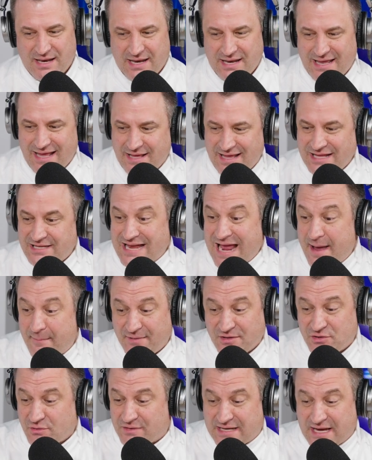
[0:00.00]
And that
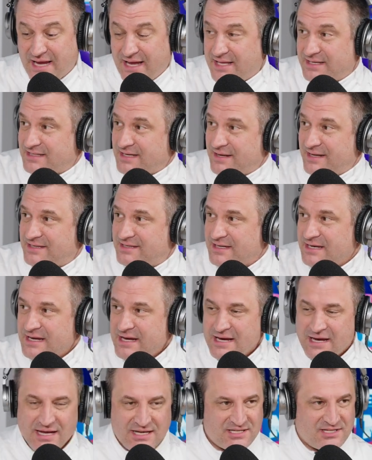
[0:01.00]
happens with kids, and
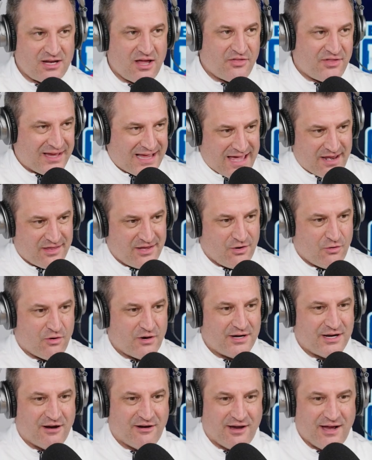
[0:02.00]
it's nothing out of the
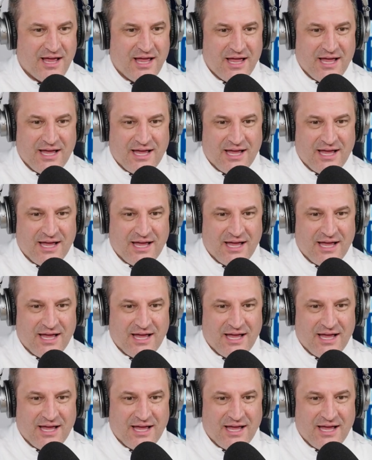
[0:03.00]
ordinary.